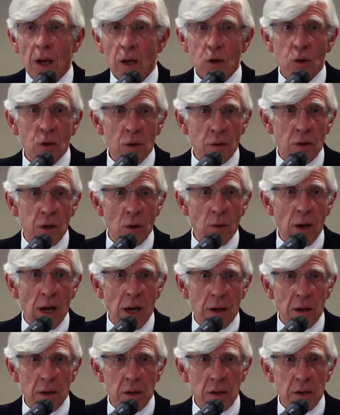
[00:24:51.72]
goods
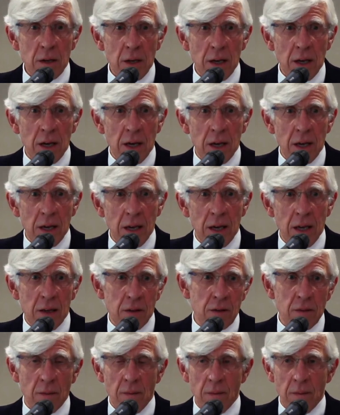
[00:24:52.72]
around
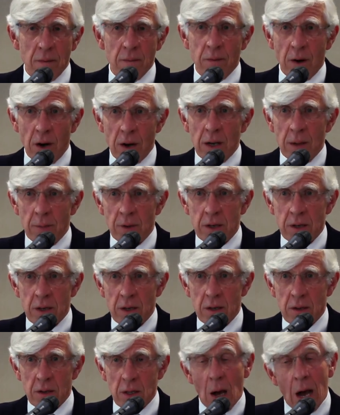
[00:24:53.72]
is very
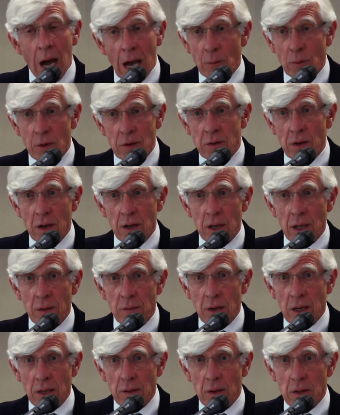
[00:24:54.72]
limited. So I would certainly
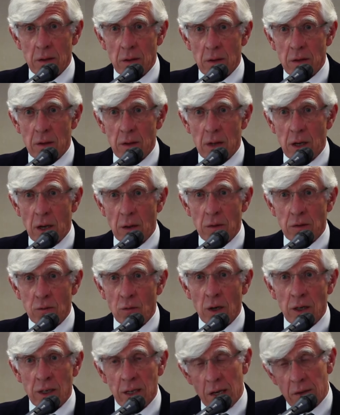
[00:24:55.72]
think there's a
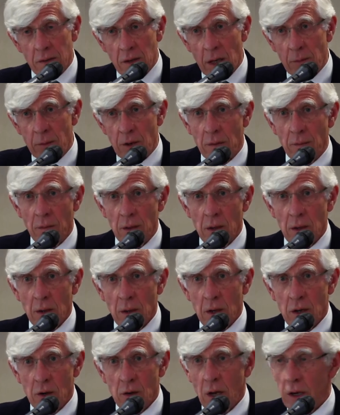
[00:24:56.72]
strong case, and I hope your
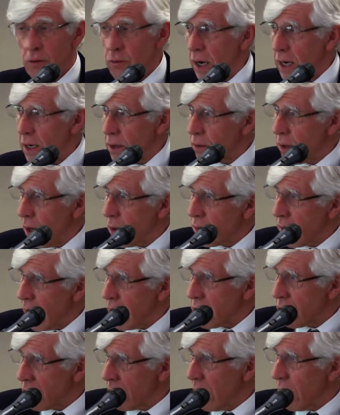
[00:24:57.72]
trade
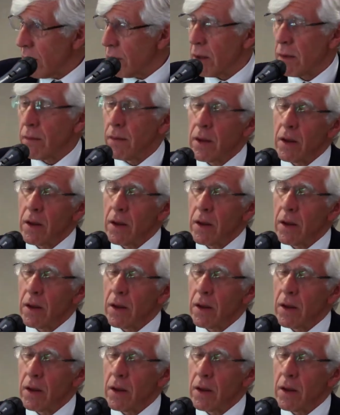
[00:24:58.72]
associations, I know the